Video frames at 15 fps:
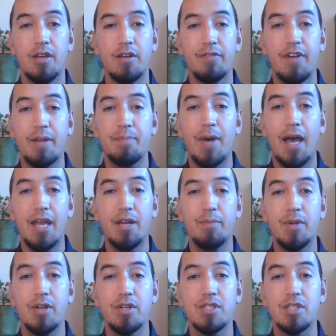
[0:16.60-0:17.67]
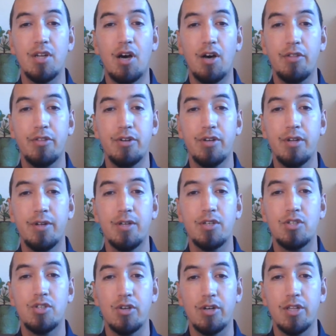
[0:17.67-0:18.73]
Fatma Aydemir is an author,
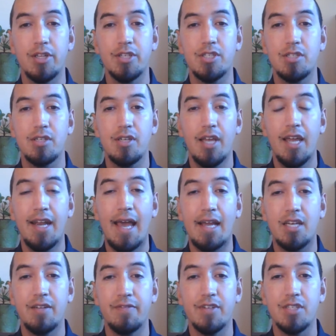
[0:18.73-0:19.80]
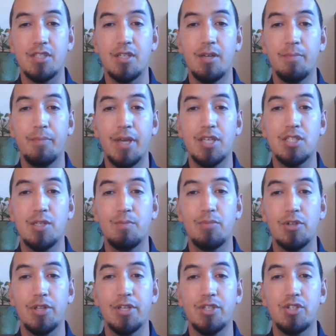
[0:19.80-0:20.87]
journalist, and activist based in
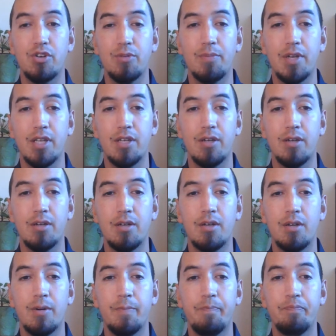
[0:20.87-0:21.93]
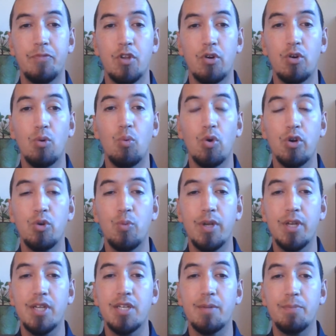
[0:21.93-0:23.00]
Berlin, Germany. Her
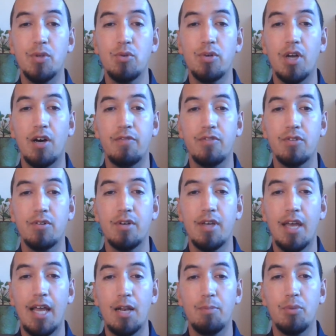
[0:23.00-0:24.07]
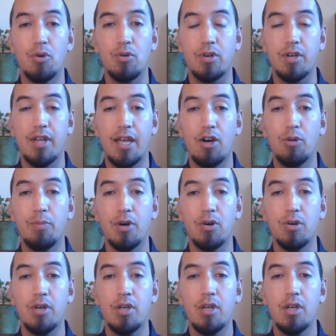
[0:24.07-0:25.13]
award-winning debut novel, Ellbogen,
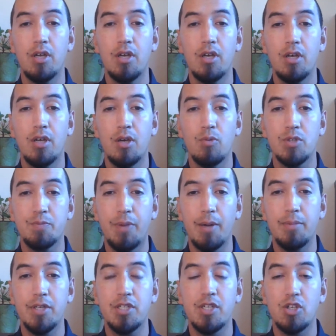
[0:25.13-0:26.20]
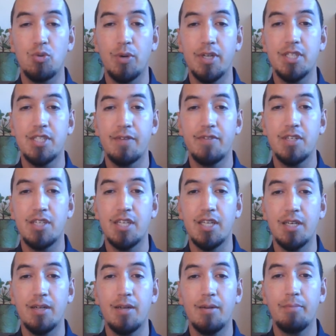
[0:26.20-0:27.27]
Elbow, was published in
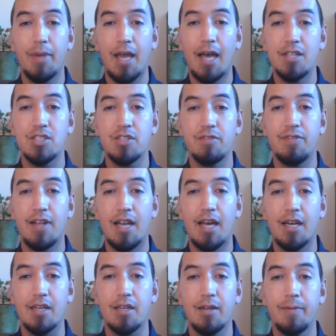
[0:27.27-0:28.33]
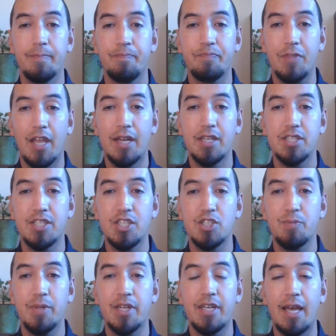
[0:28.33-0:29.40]
2017 by Hansa Verlag and has since
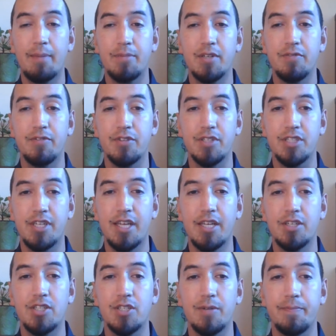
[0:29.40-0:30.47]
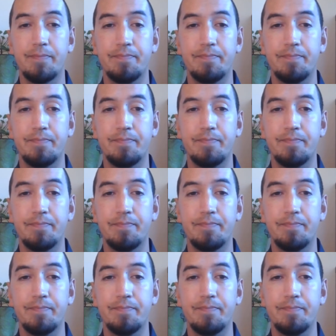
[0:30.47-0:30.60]
been adapted for the stage.